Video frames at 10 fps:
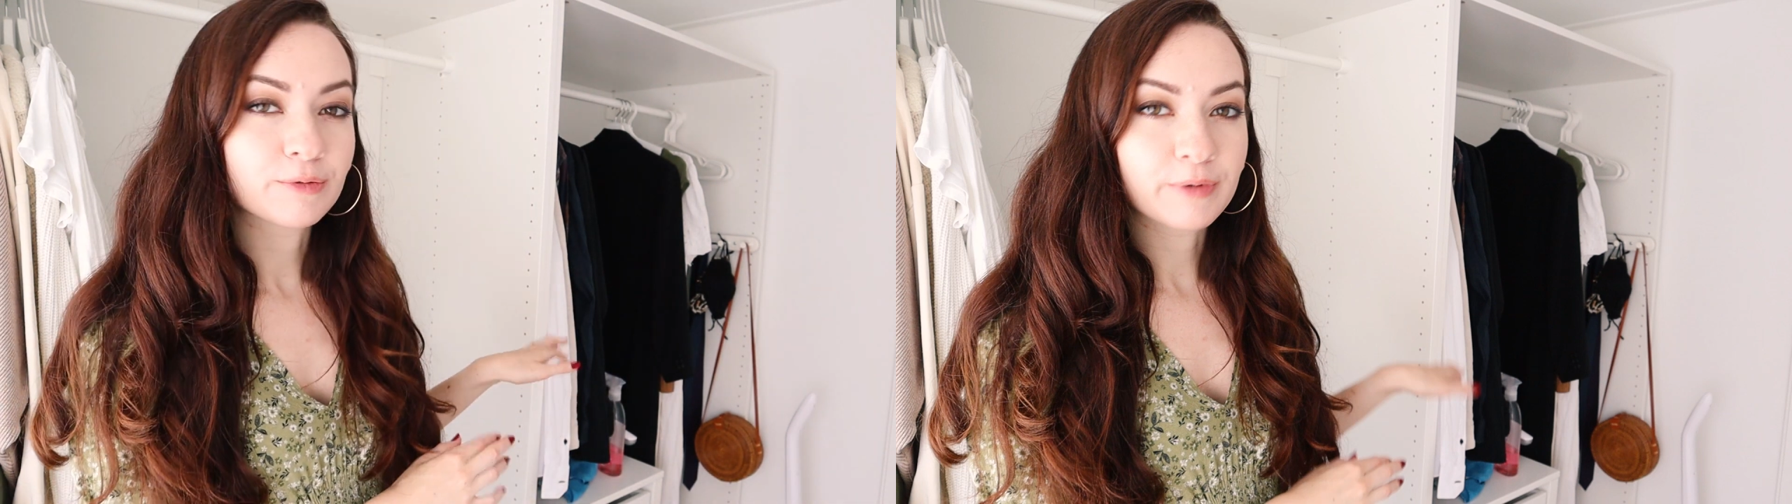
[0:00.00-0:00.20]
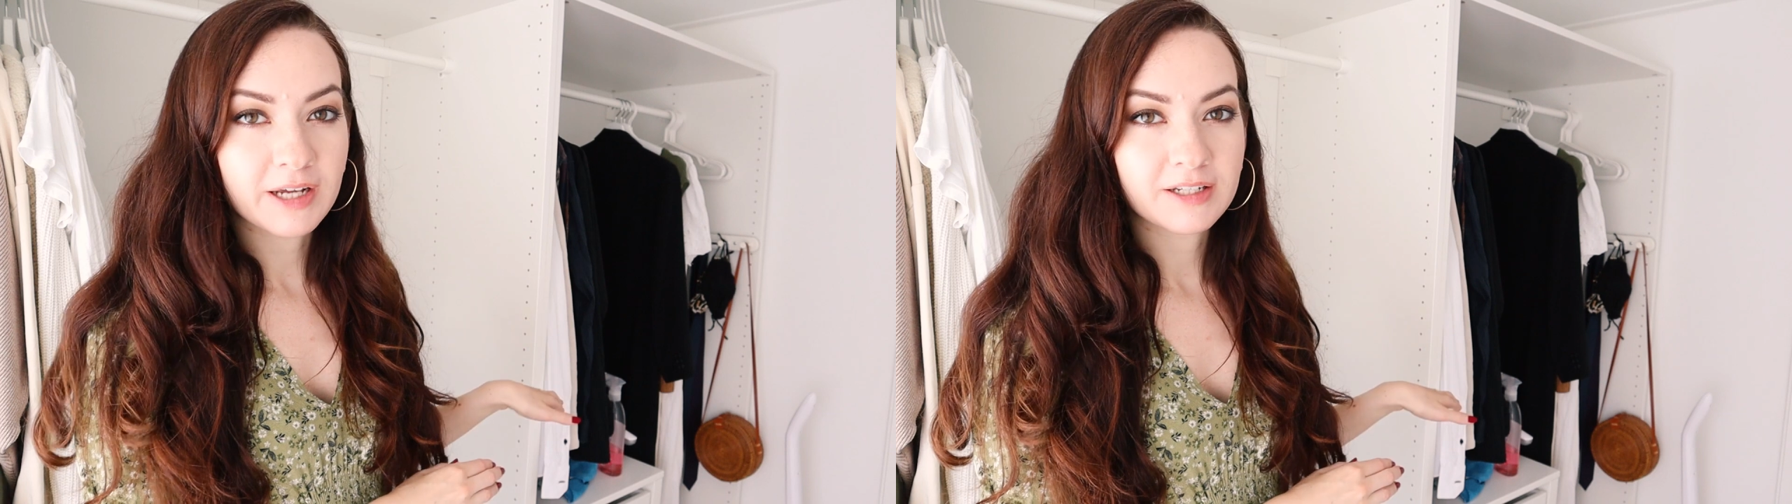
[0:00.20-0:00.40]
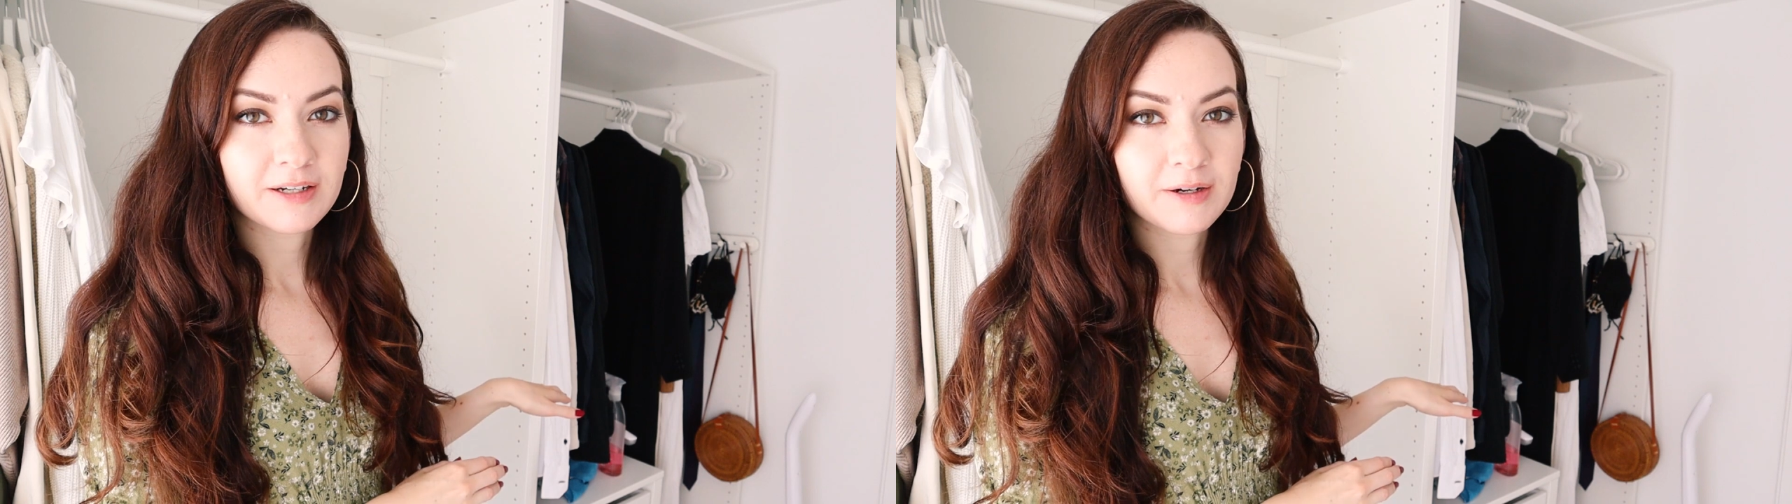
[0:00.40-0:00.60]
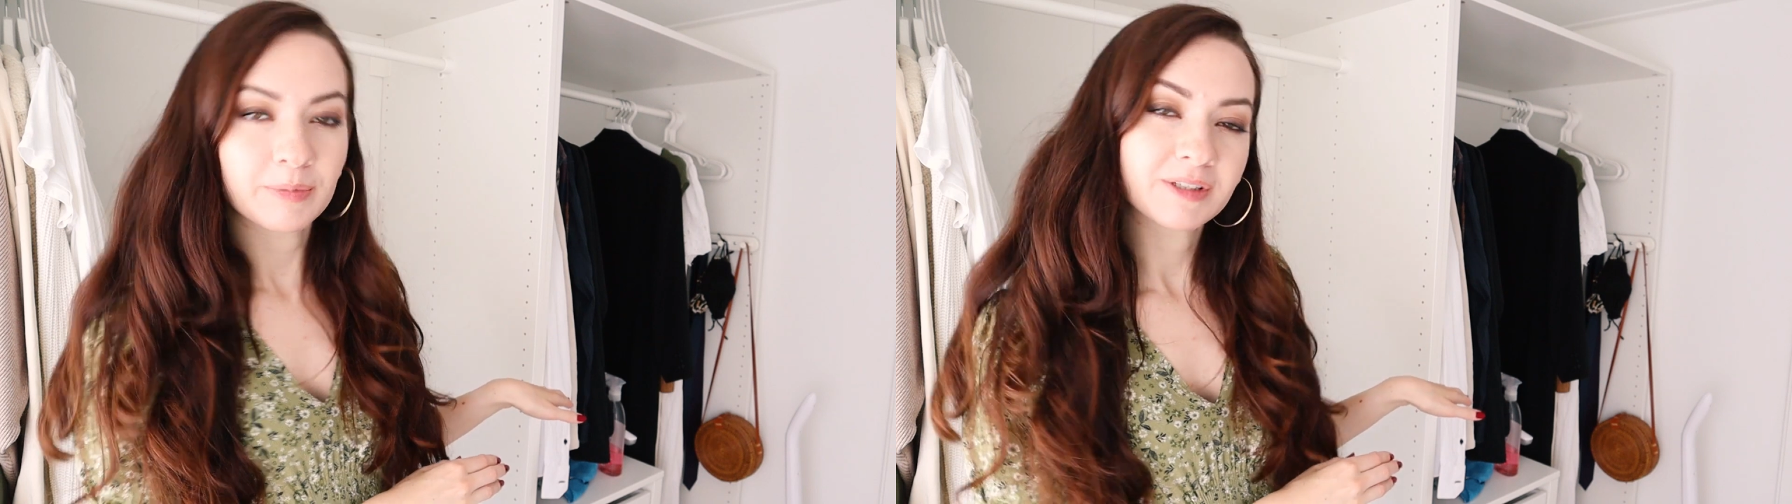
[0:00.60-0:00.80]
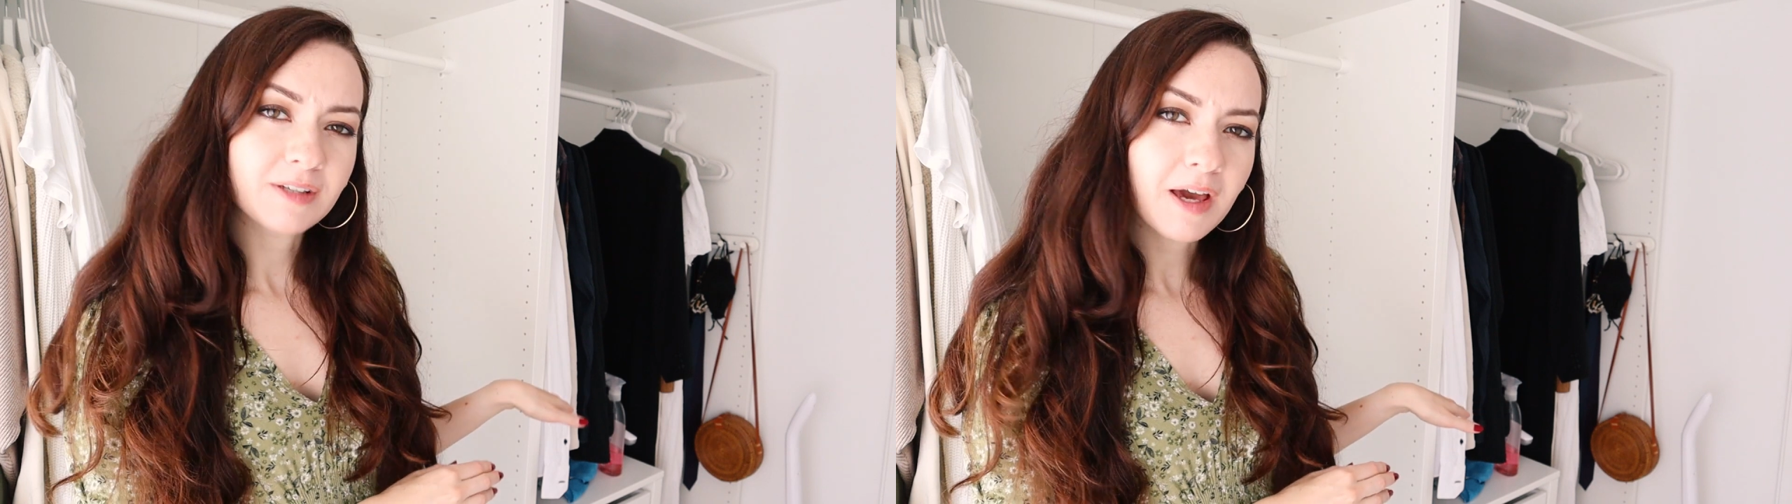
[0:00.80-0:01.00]
right here
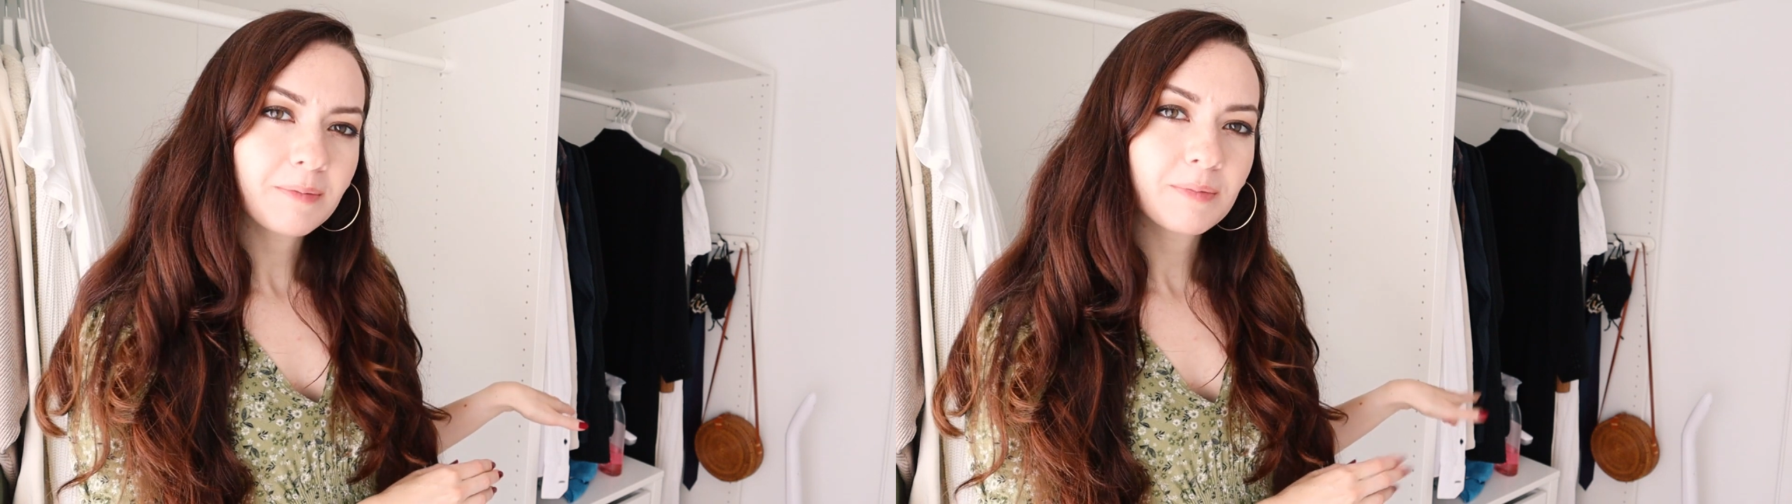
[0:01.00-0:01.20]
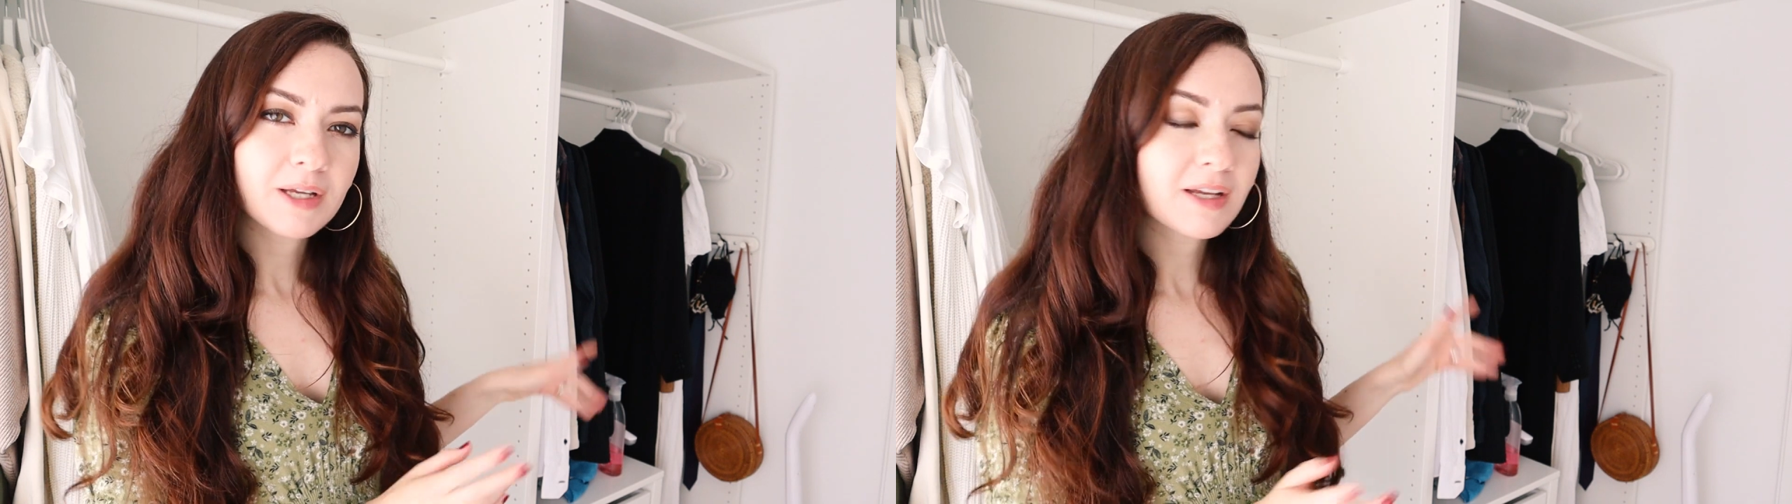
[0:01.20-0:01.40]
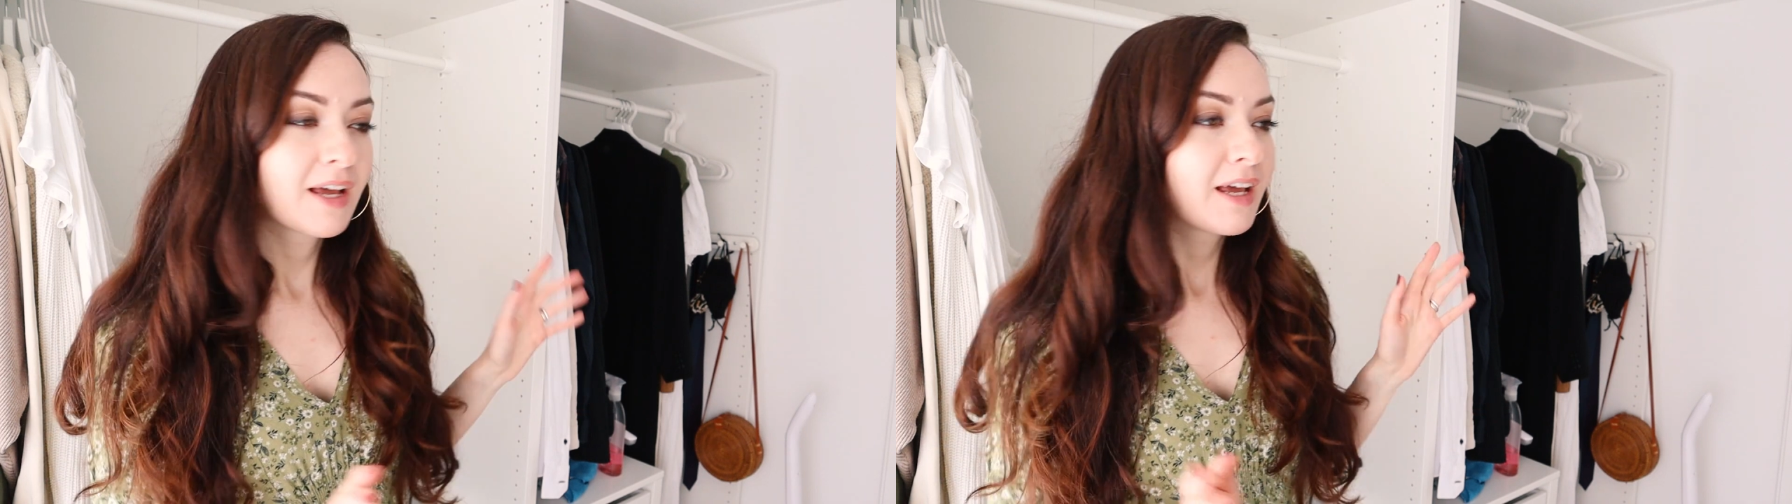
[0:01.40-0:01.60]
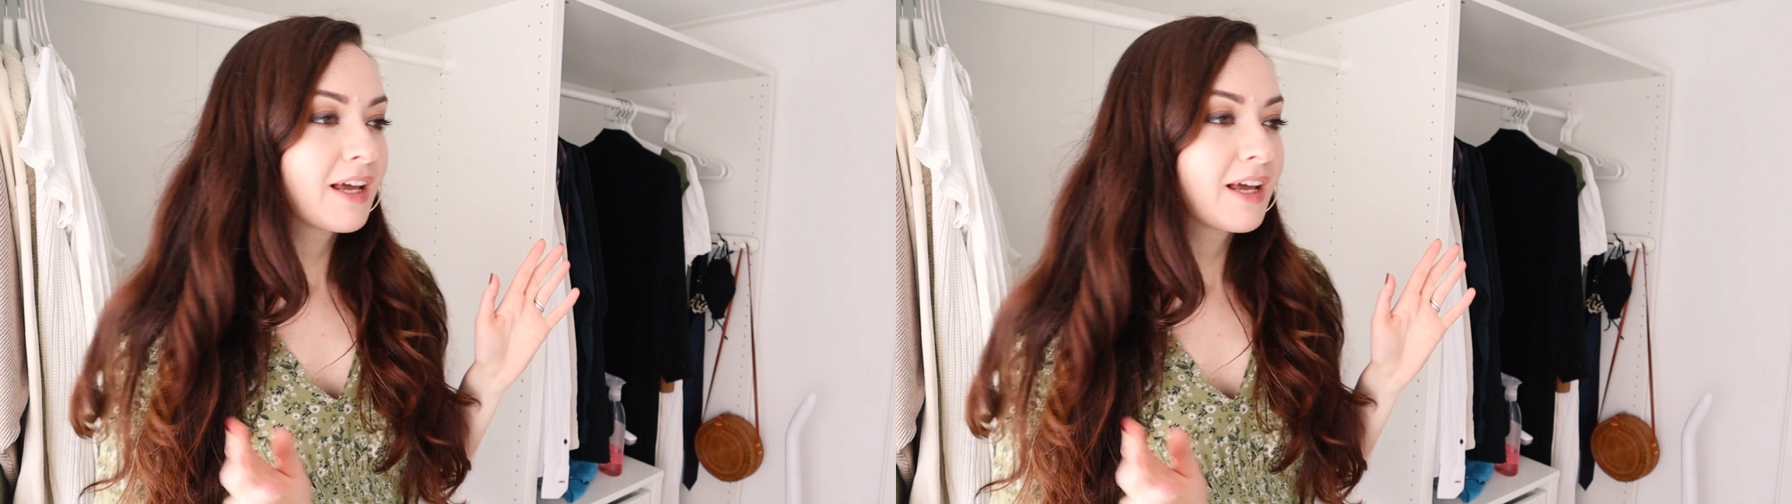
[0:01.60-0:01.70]
beside me.